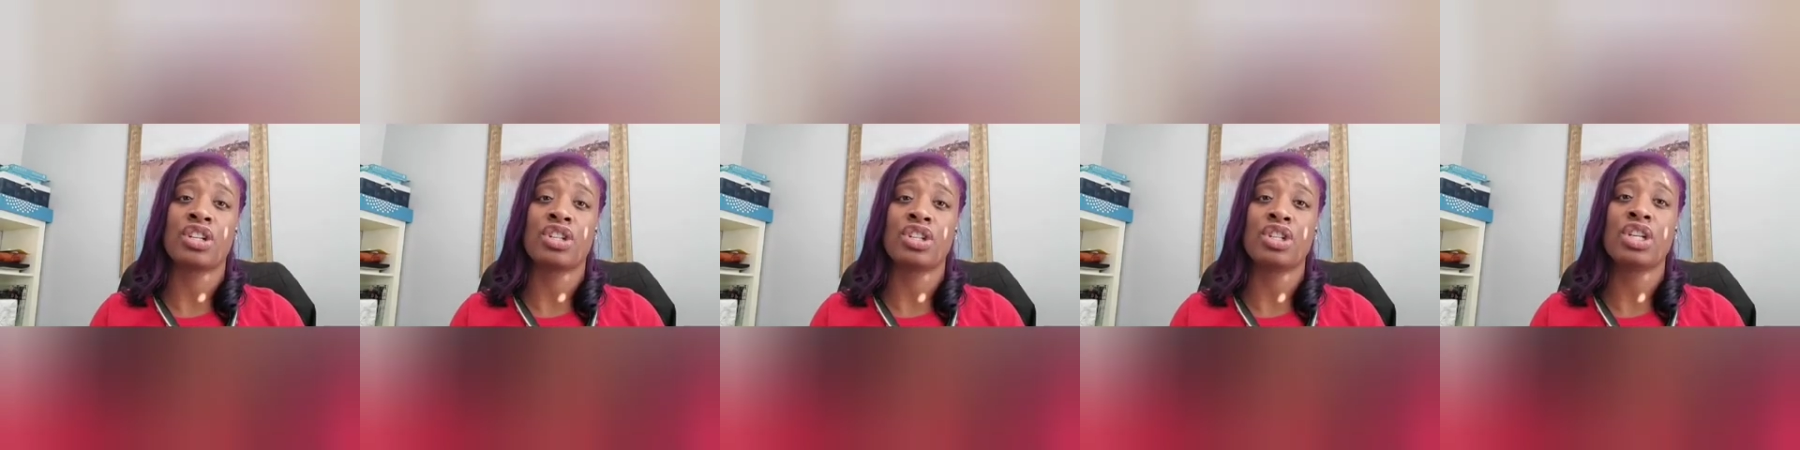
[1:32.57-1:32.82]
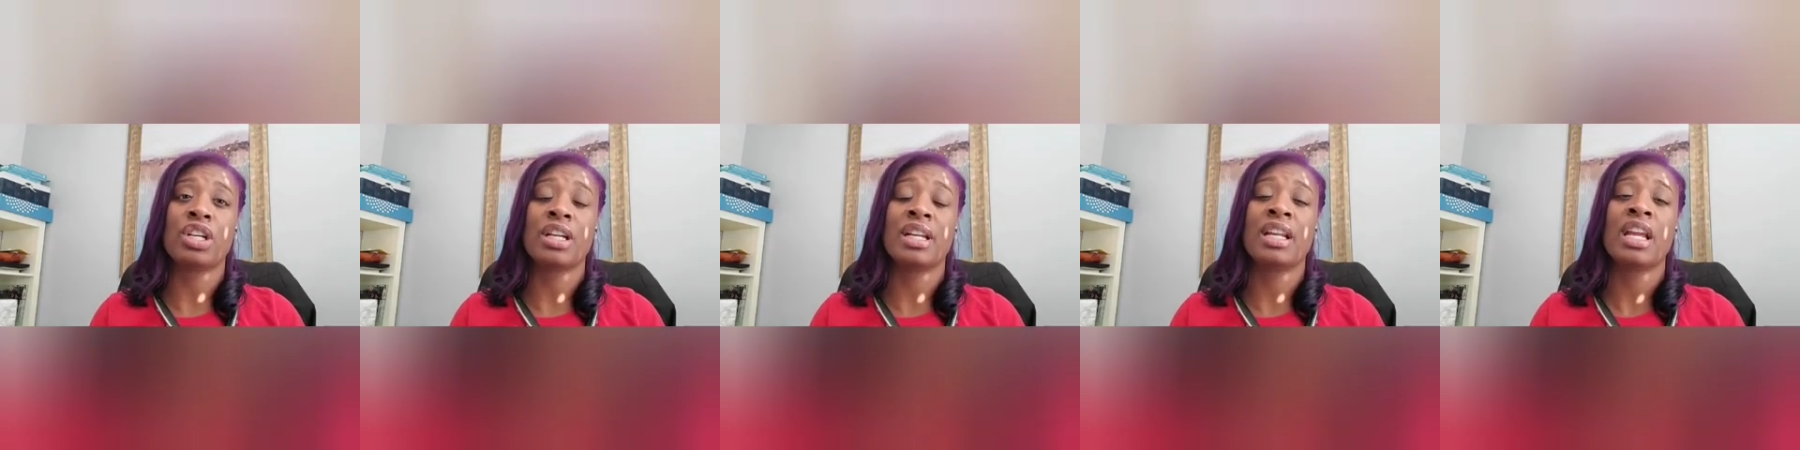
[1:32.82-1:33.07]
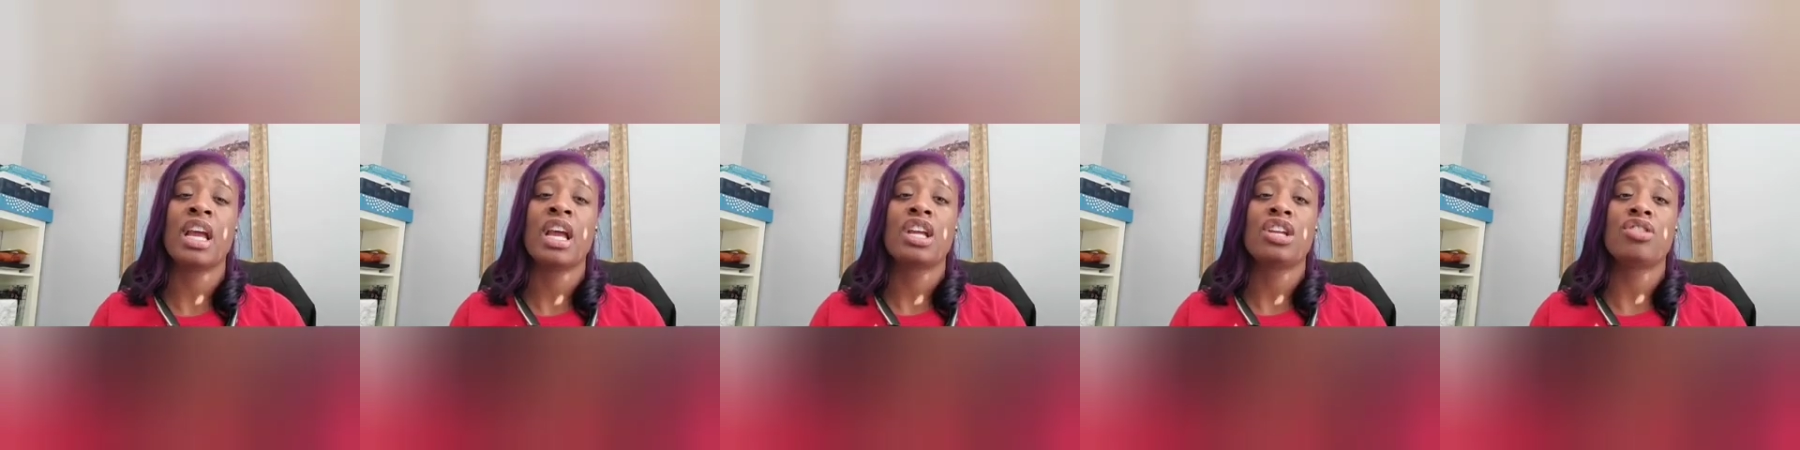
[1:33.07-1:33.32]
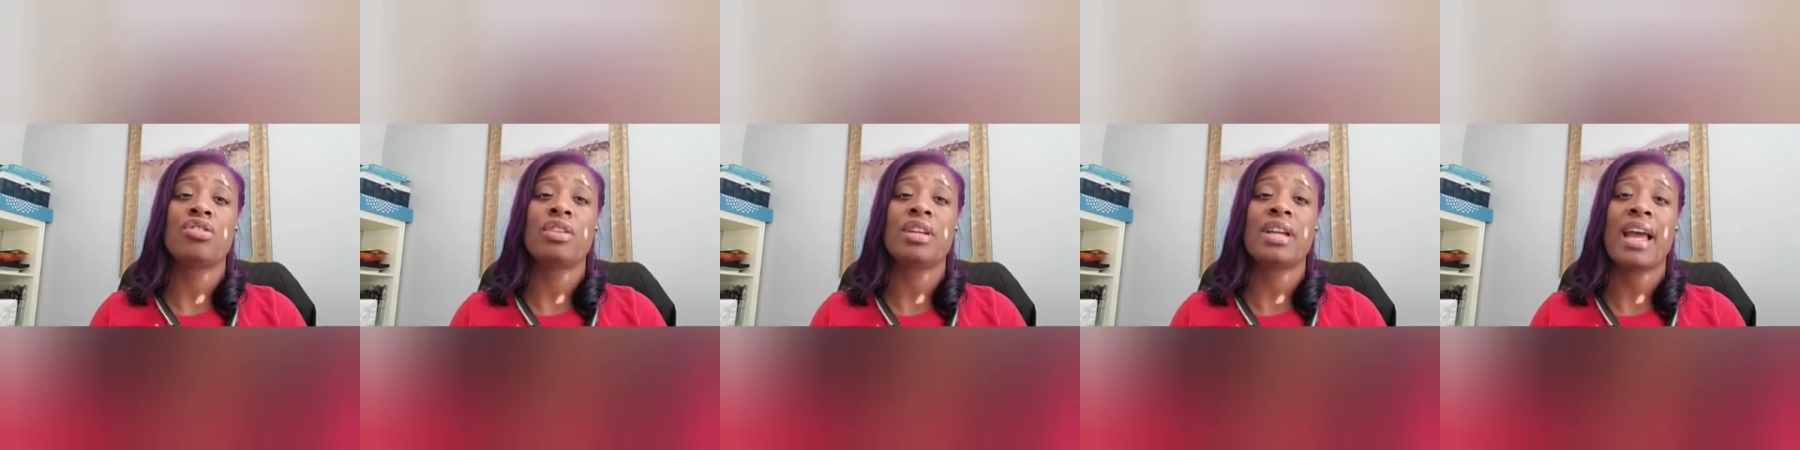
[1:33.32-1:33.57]
you can
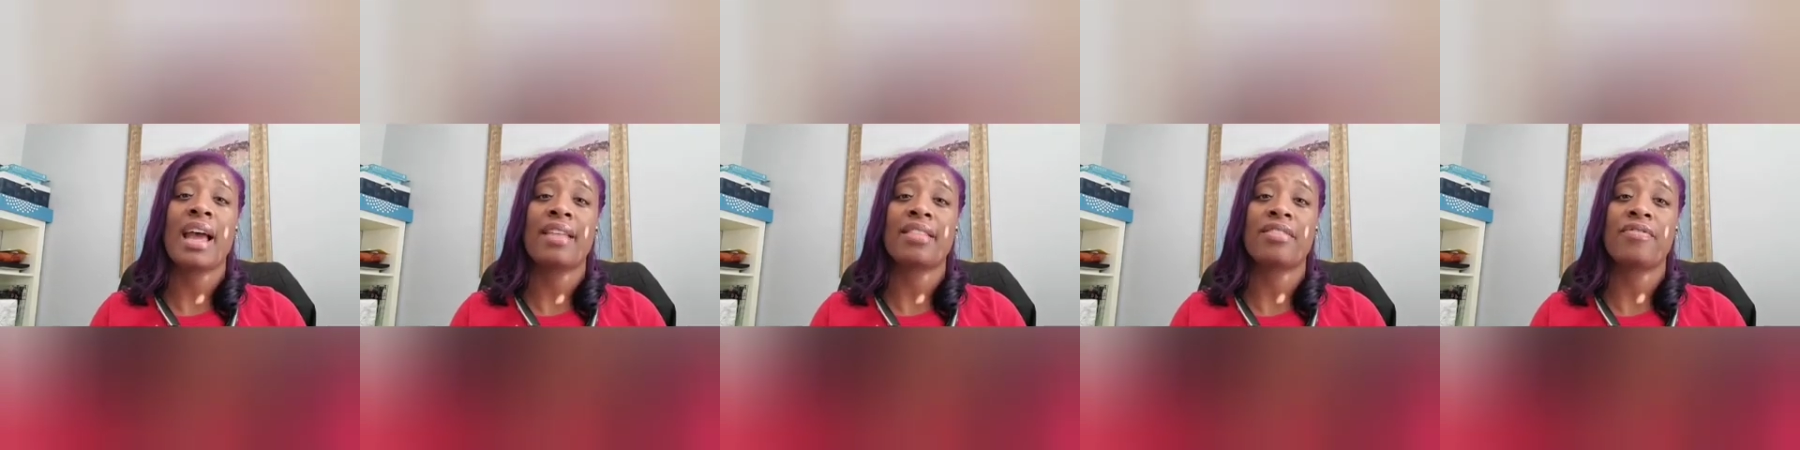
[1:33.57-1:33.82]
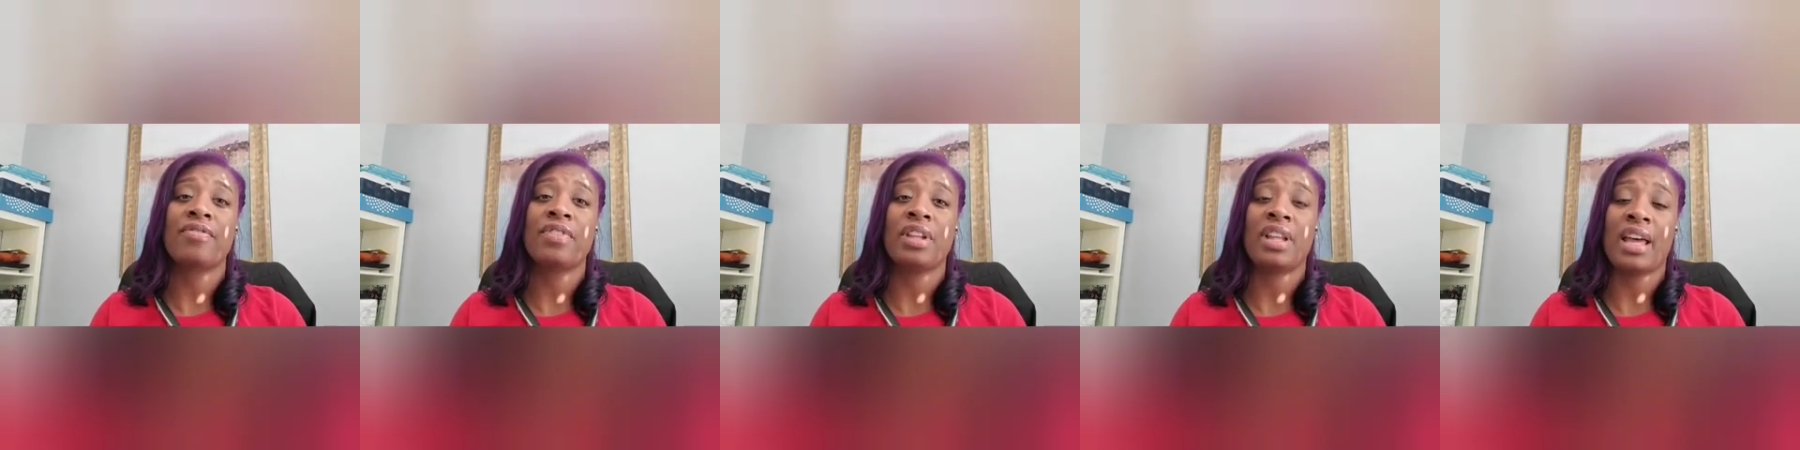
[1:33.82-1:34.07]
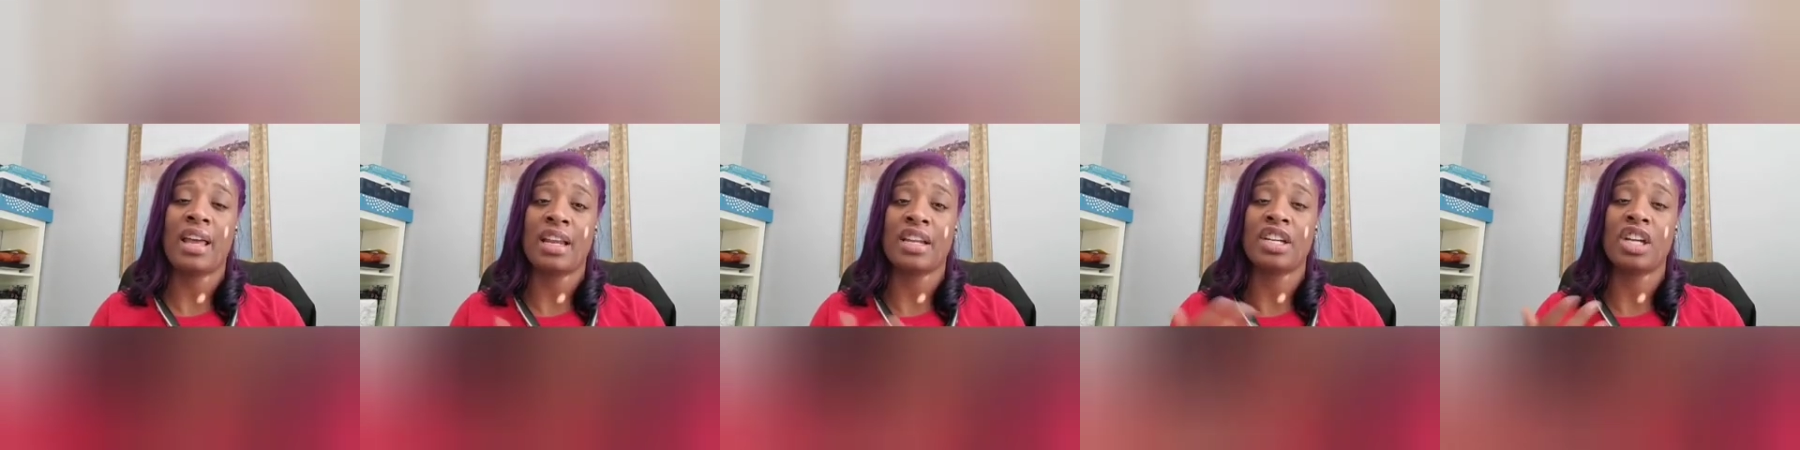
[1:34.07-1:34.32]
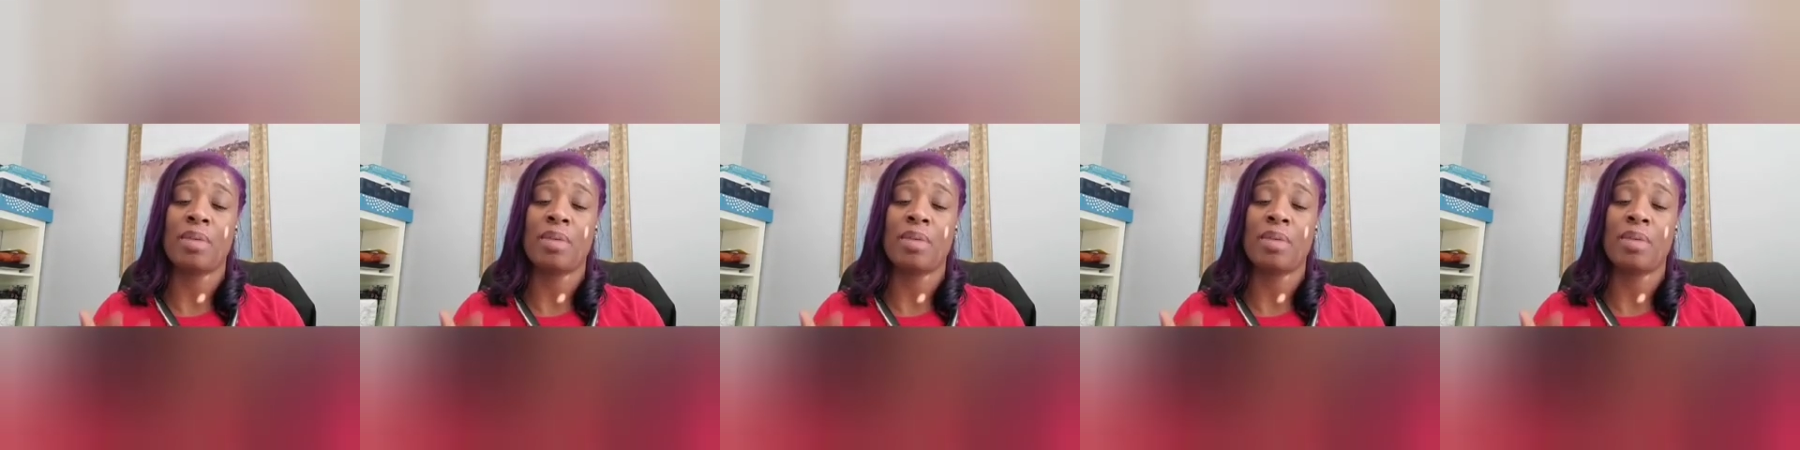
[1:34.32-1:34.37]
you can have them fill out a